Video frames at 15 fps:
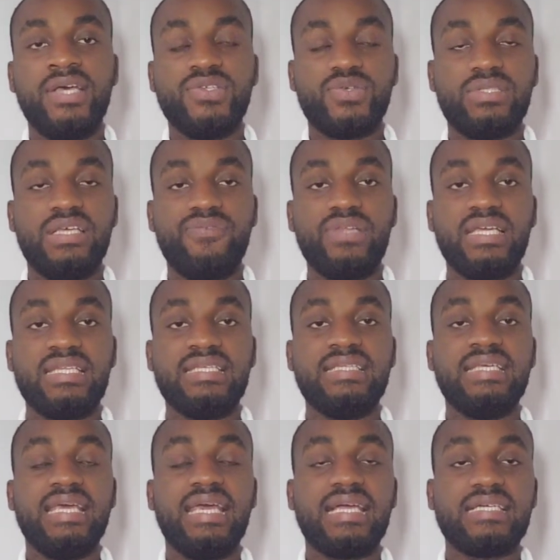So
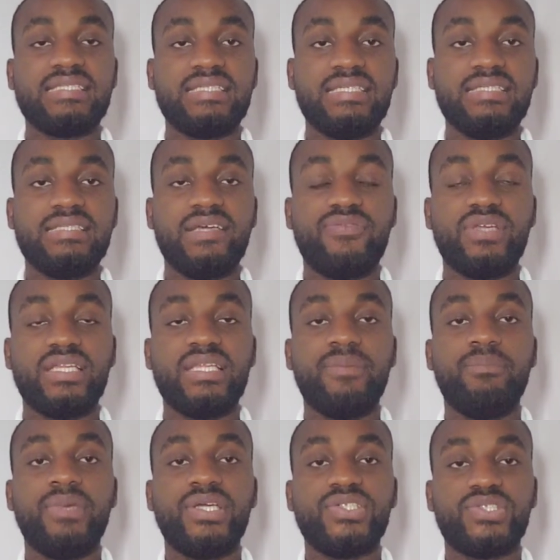definitely the XG definitely
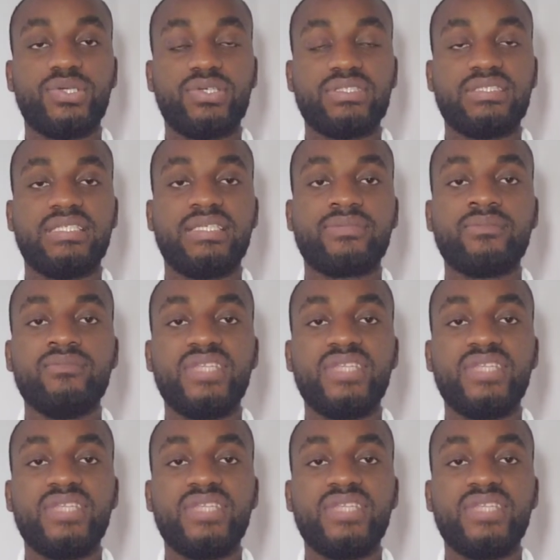measures the